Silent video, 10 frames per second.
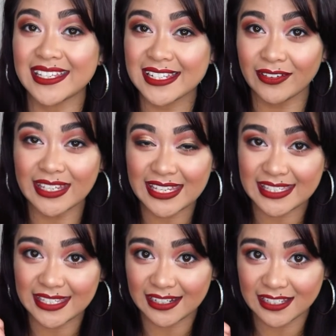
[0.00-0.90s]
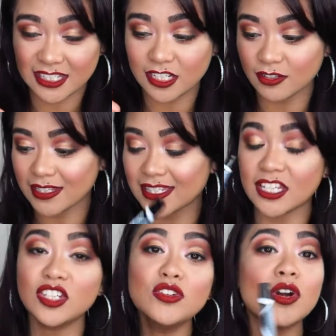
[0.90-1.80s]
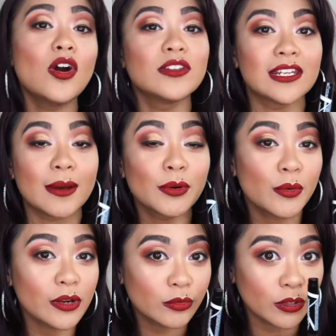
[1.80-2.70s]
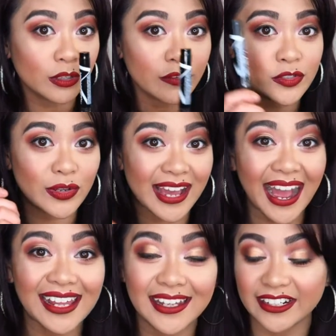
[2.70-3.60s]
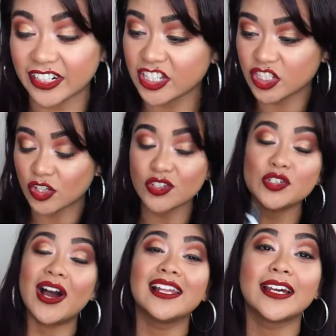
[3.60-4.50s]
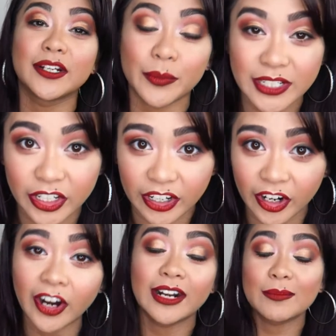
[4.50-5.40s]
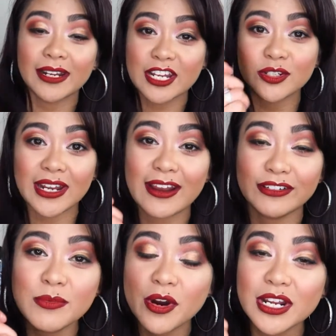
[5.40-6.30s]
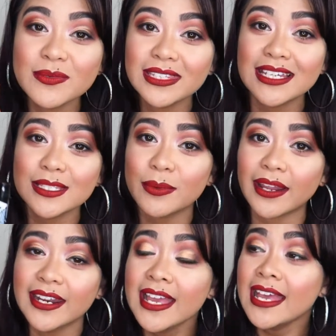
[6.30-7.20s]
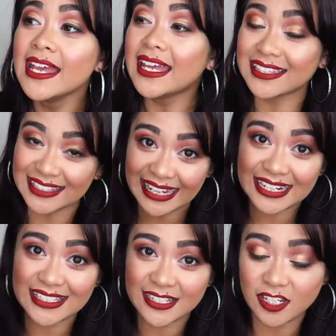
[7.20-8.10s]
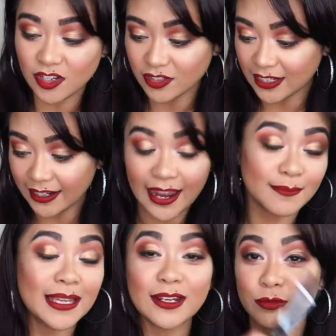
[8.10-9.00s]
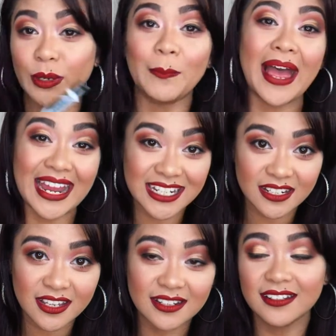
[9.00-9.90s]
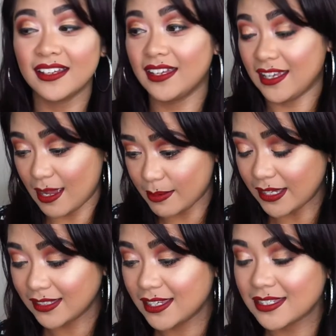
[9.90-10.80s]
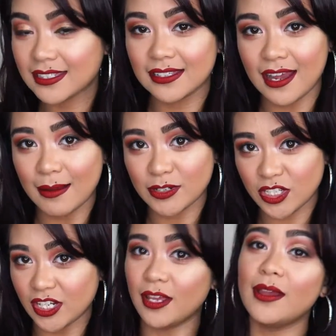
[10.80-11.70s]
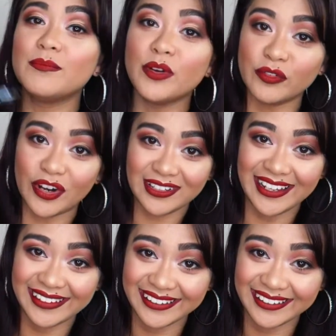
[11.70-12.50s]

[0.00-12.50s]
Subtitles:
That's how easy it is to do this. And you know, the number one rule of doing eyeliner is don't do eyeliner when you're in a hurry. But I do it every morning with this one. It's that easy to use. Okay, I'm getting real passionate about this. I'm just gonna move on.